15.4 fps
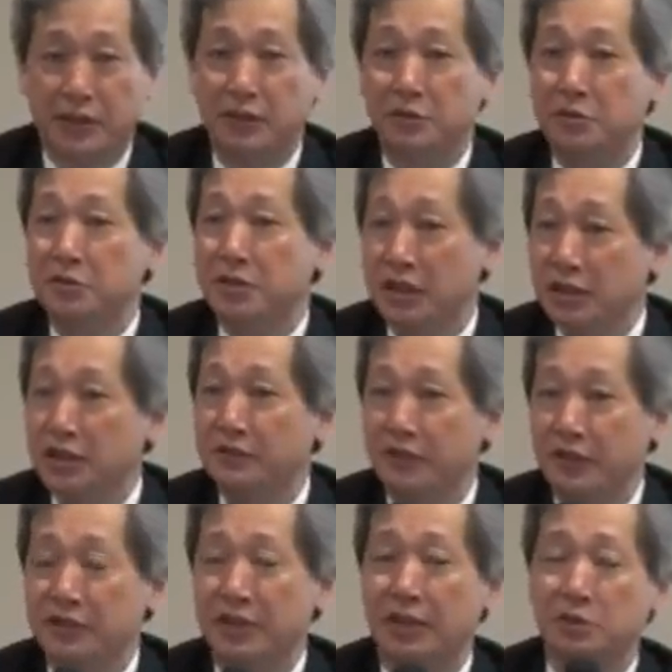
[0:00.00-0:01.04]
And to that
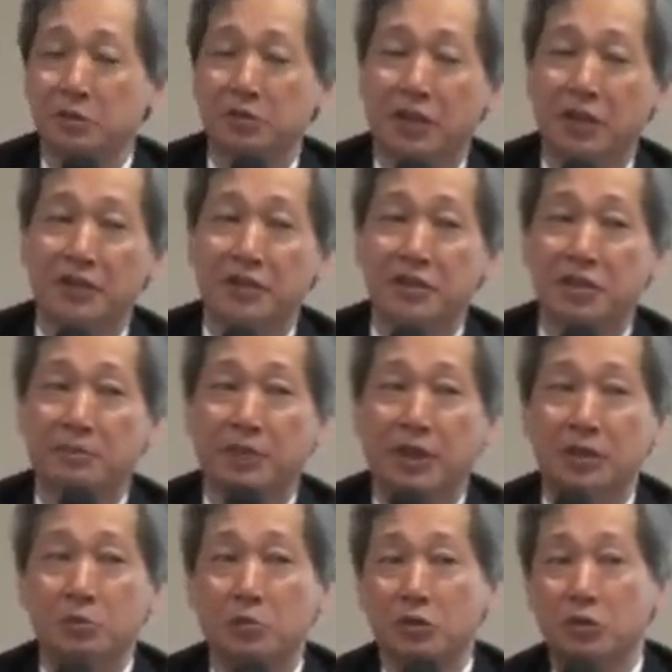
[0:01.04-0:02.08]
effect, I do not think
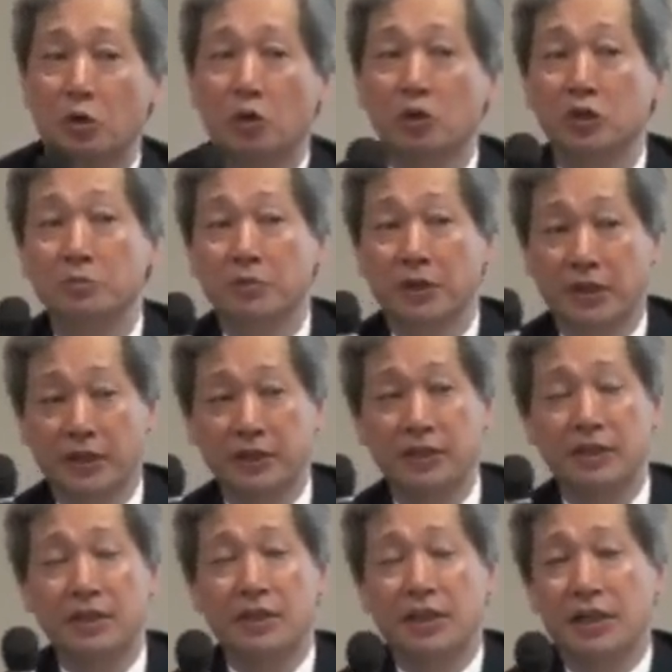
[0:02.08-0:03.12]
Japan would occupy
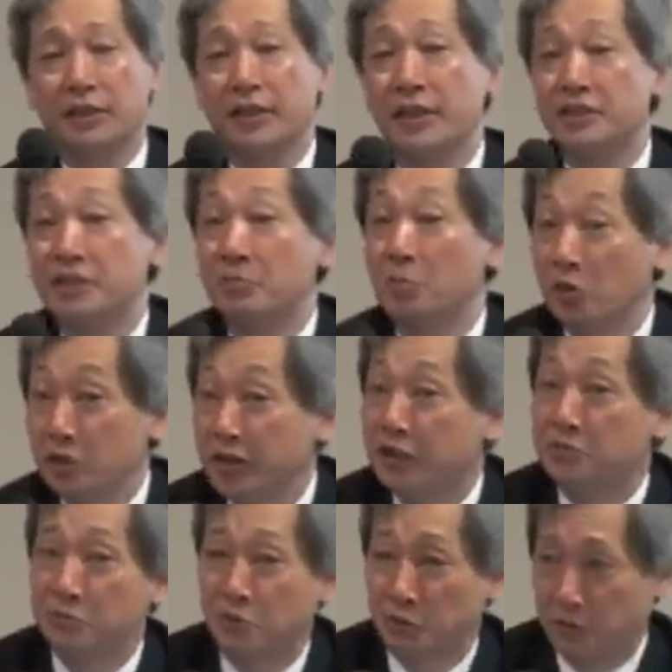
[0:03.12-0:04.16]
an
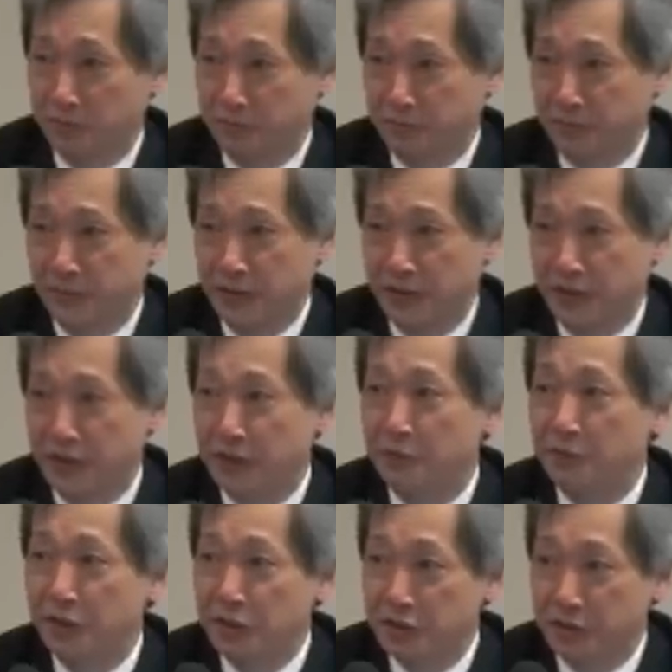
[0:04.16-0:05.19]
hegemonic role in
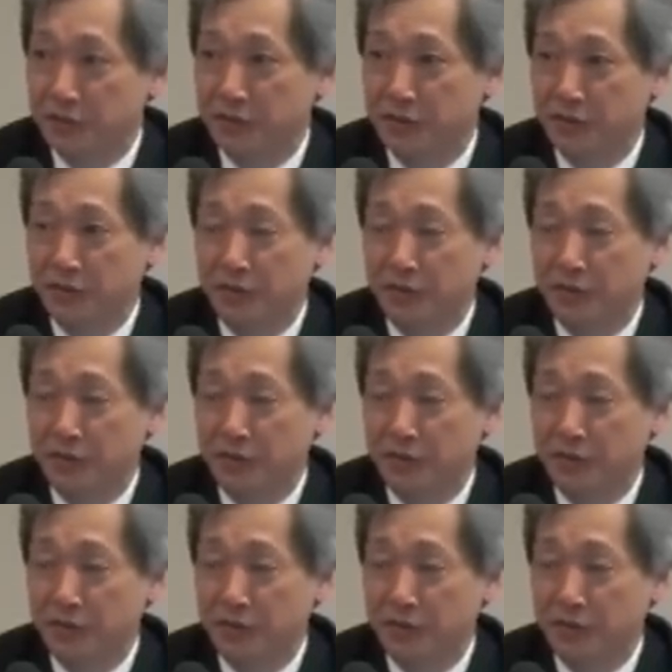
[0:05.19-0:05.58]
the region.